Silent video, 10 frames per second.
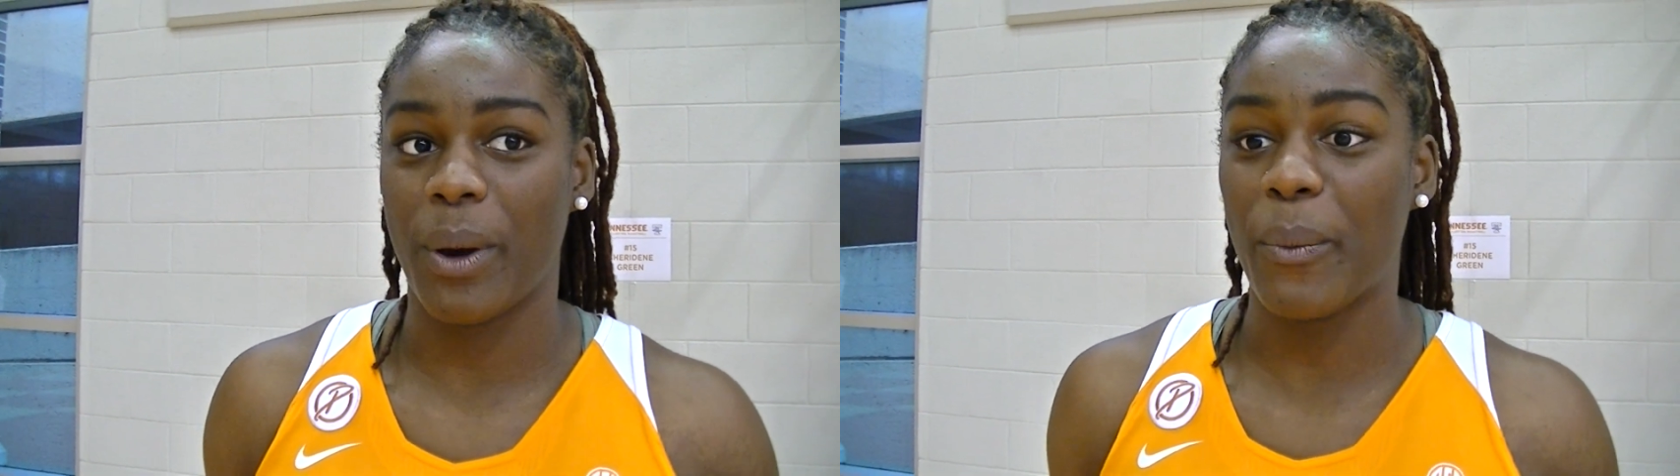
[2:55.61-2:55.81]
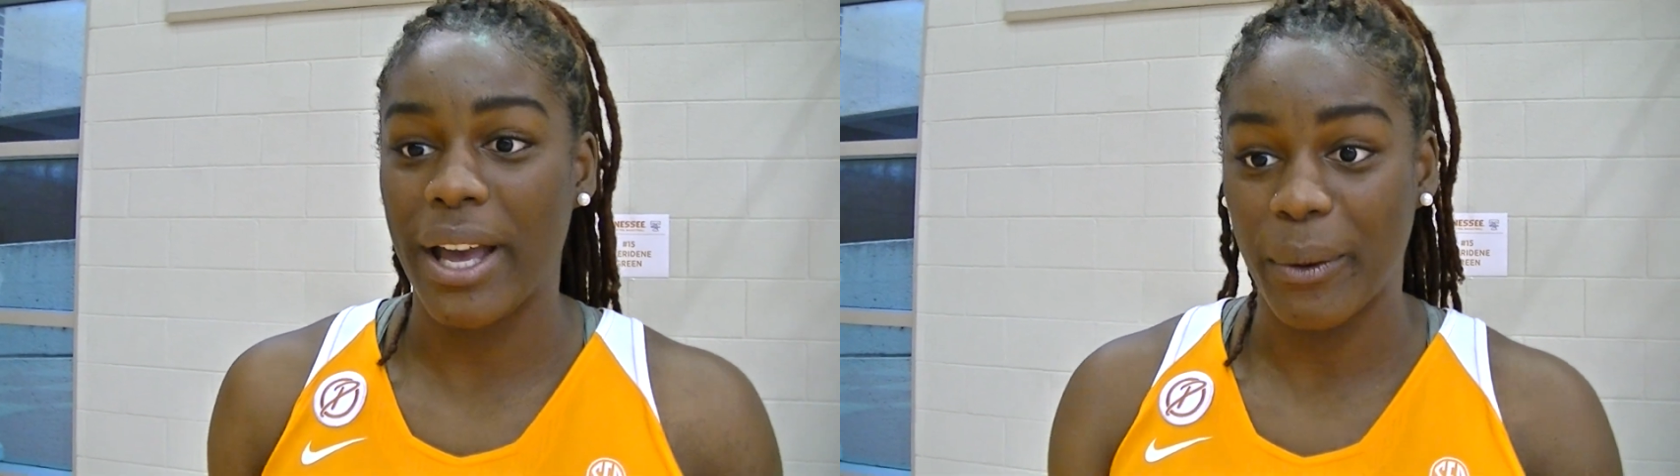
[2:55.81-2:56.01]

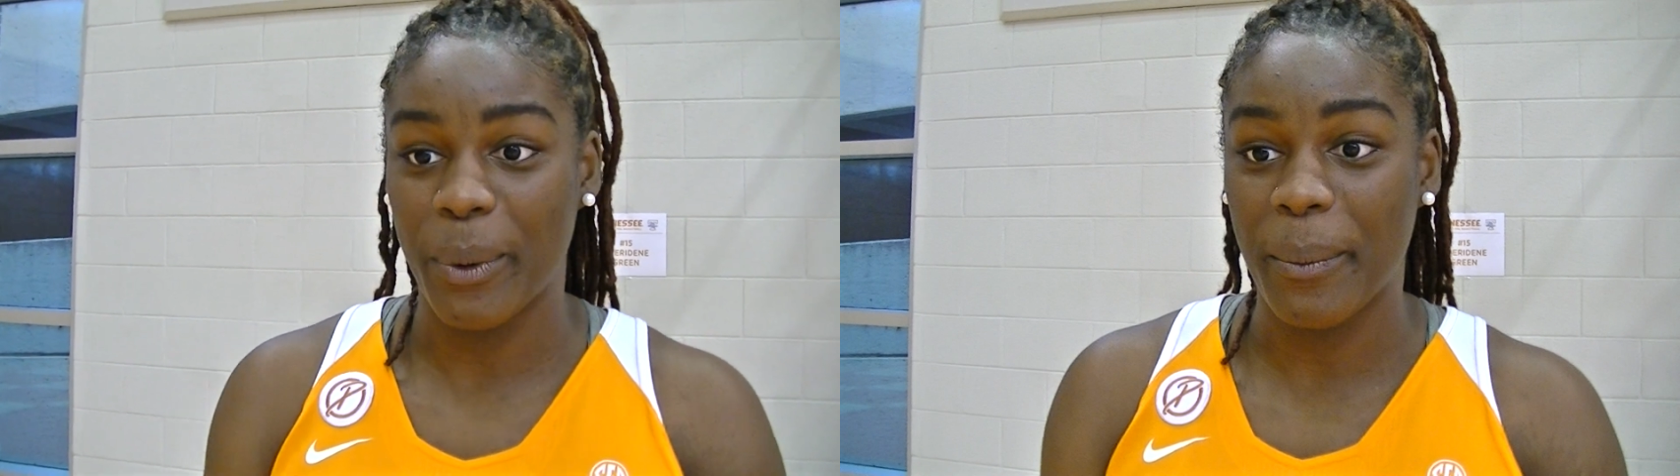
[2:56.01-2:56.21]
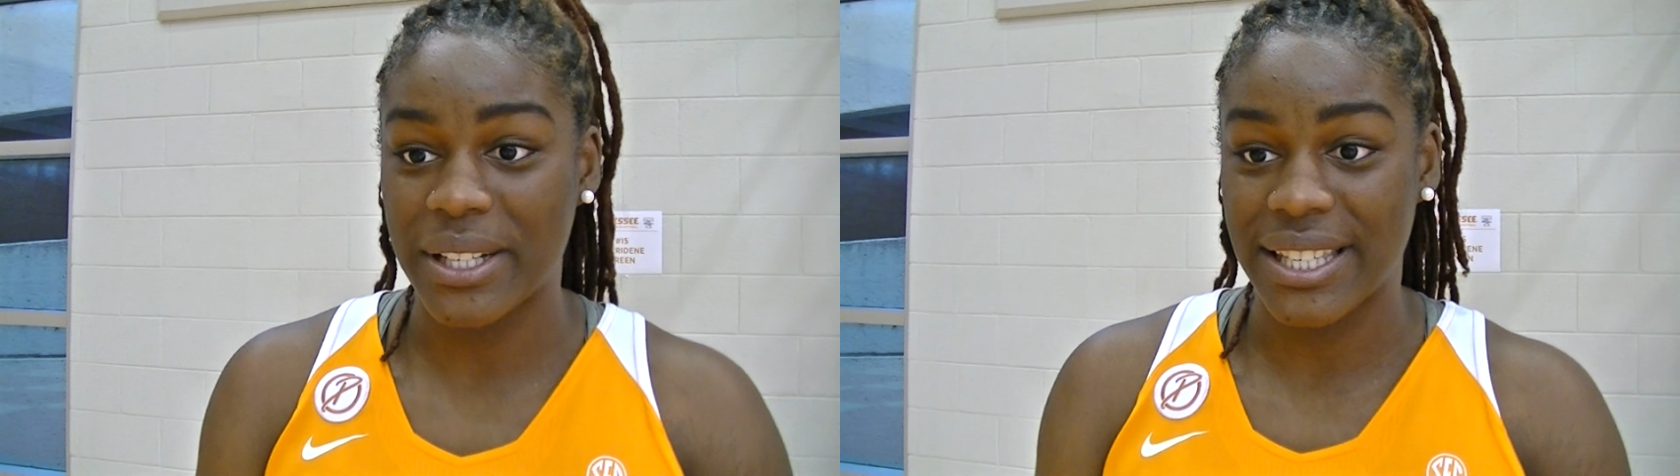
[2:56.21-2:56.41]
when we're
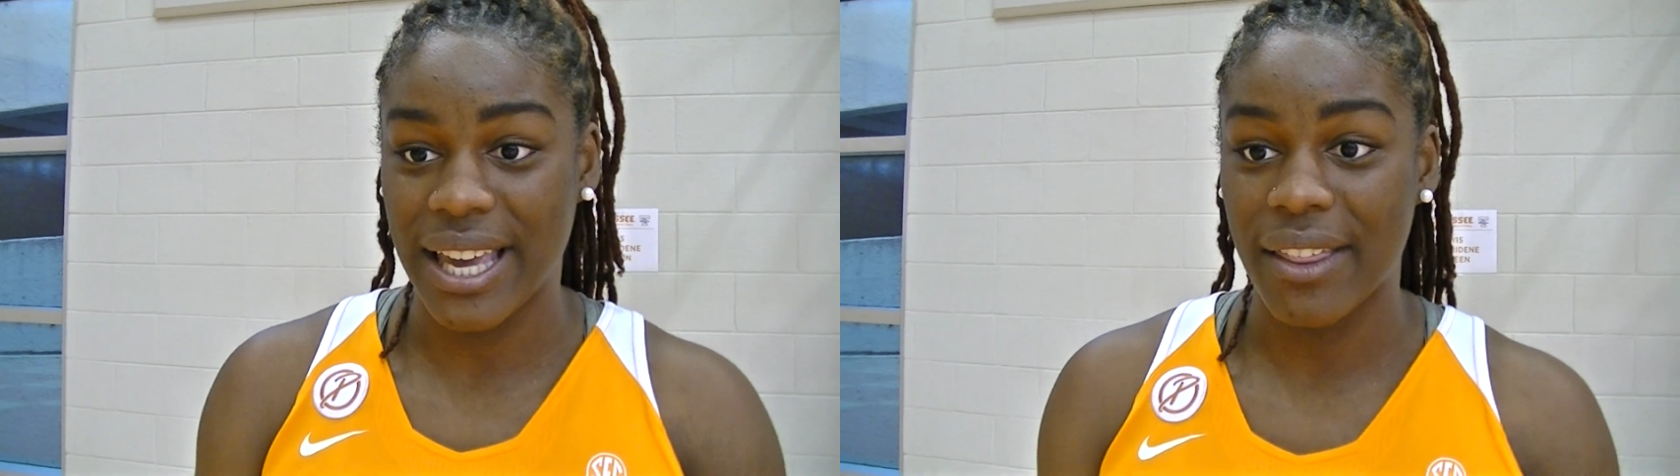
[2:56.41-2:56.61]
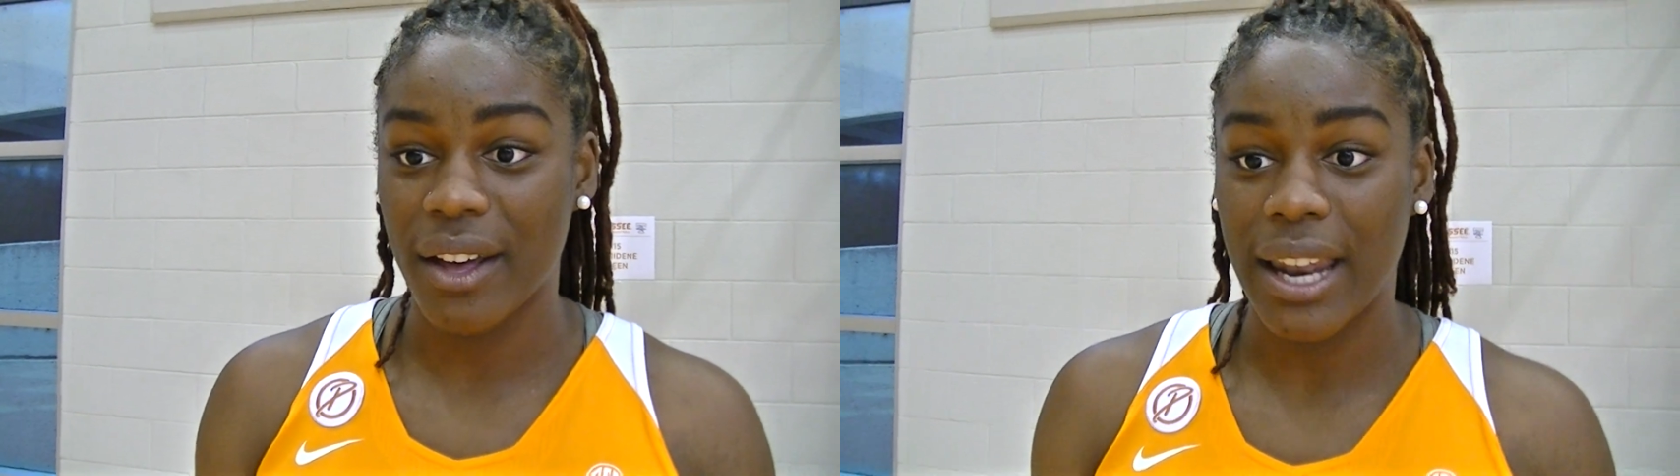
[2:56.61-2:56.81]
when we're
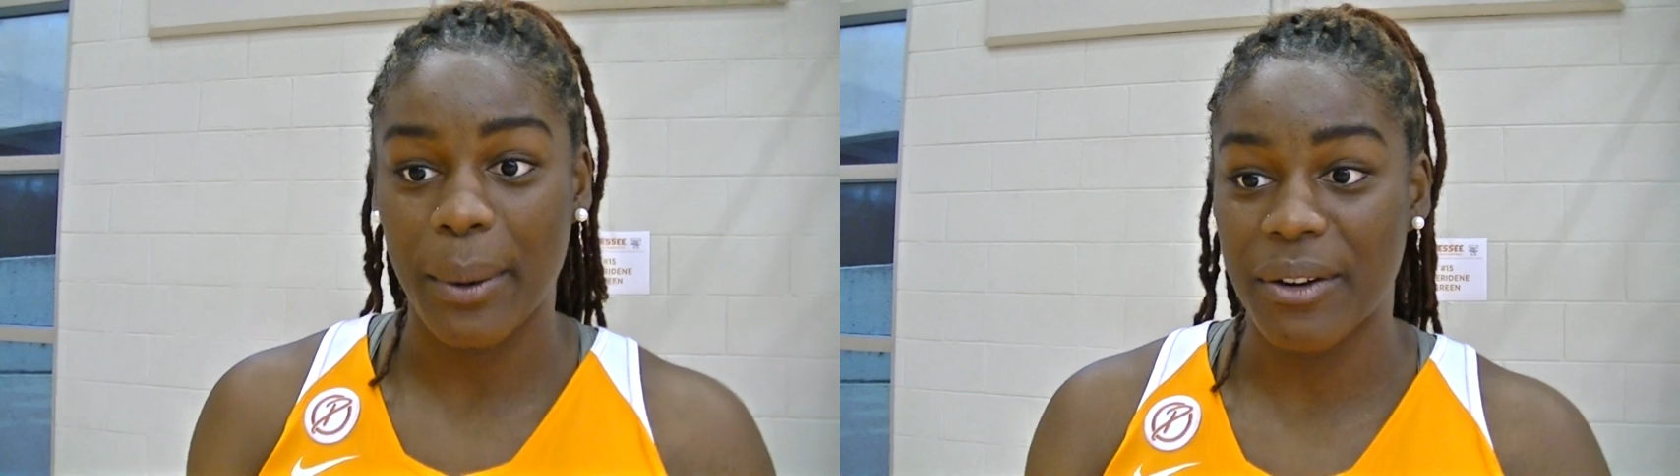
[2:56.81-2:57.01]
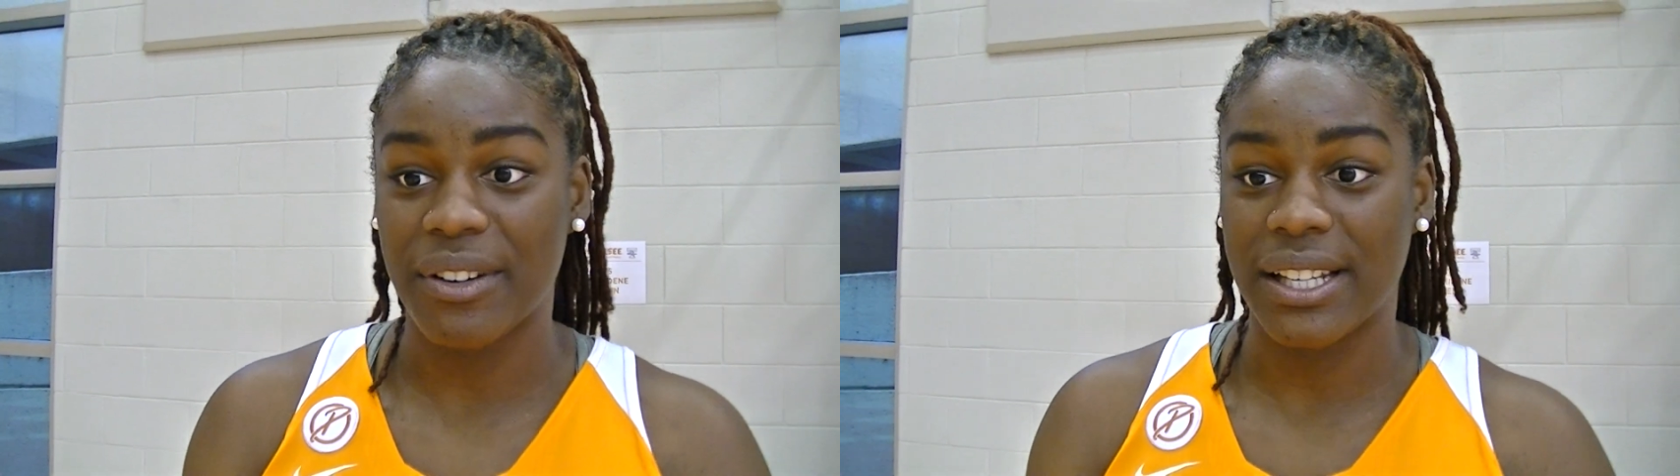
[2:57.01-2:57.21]
together, like
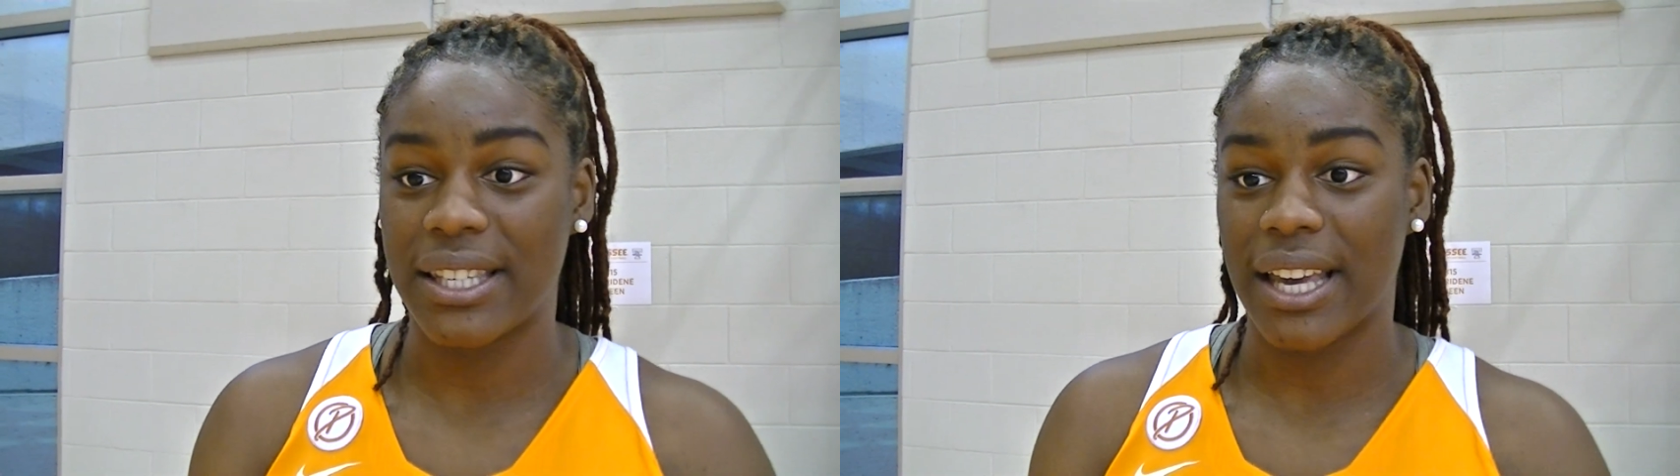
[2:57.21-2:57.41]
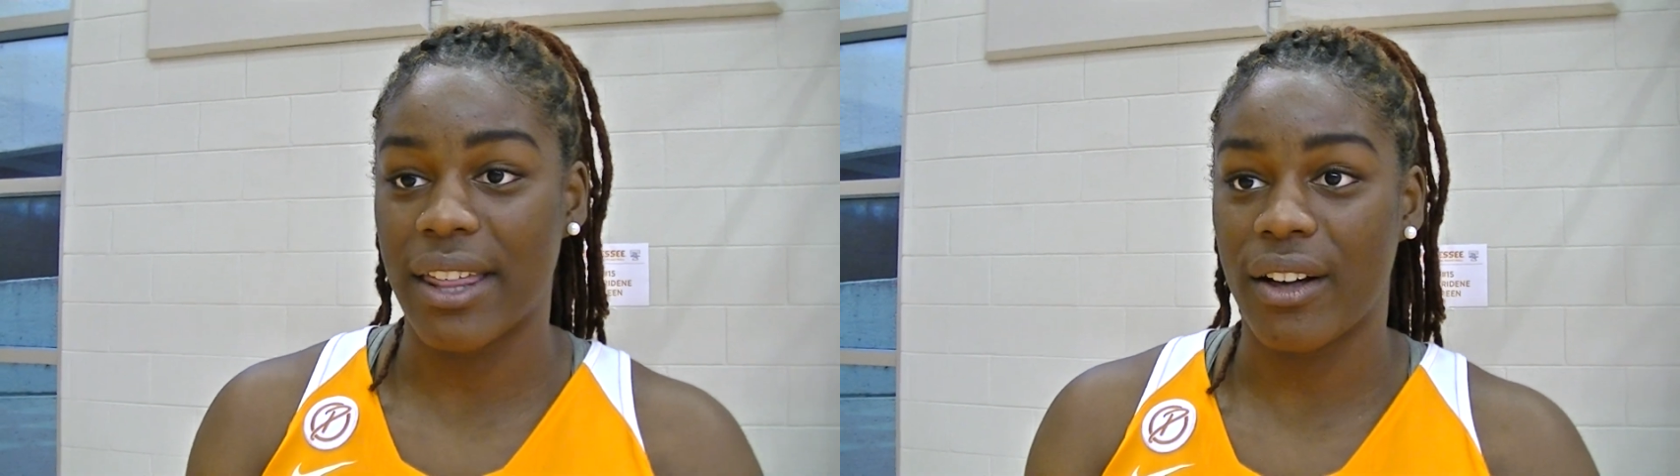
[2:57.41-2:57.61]
we're really
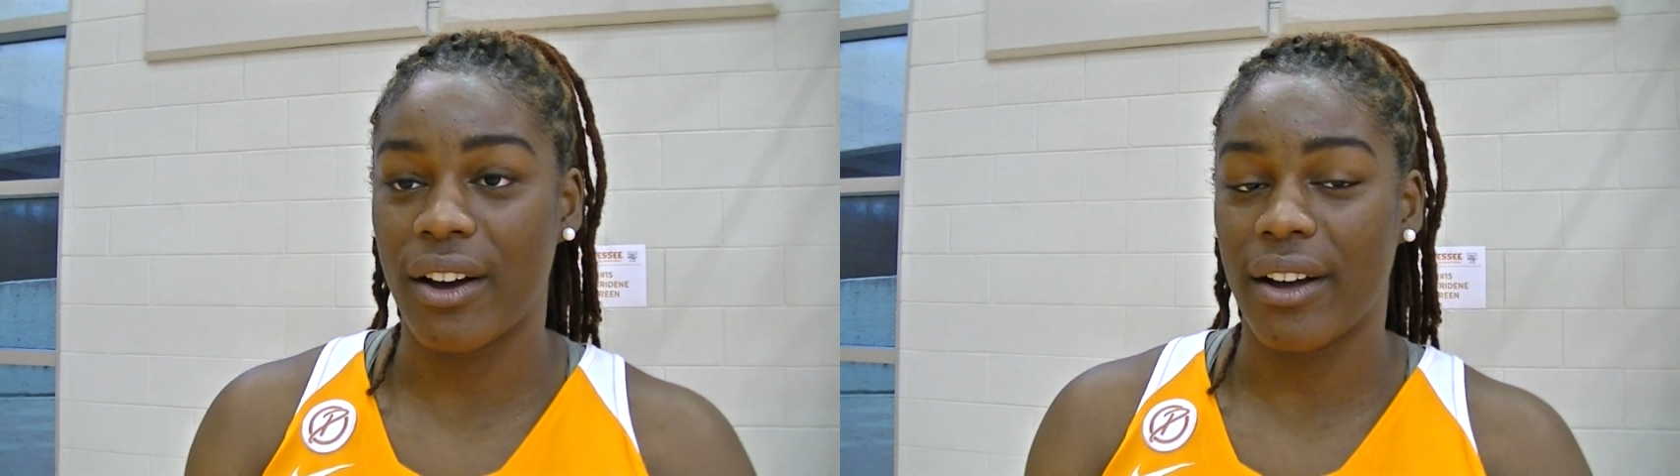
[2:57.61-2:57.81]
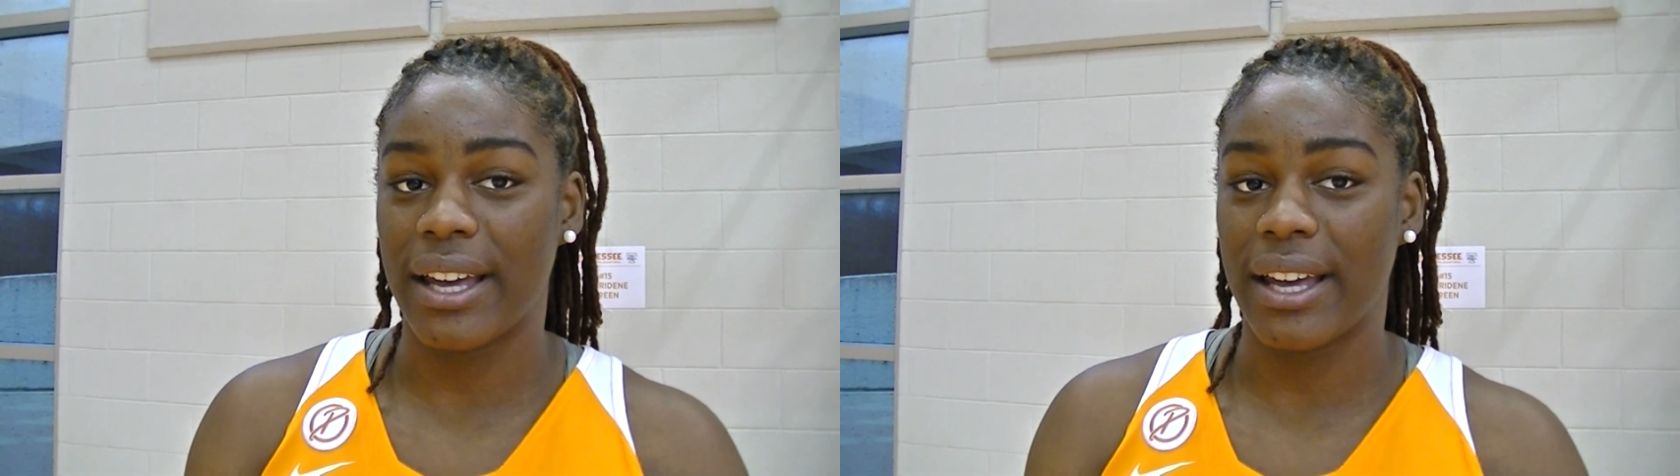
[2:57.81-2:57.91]
together,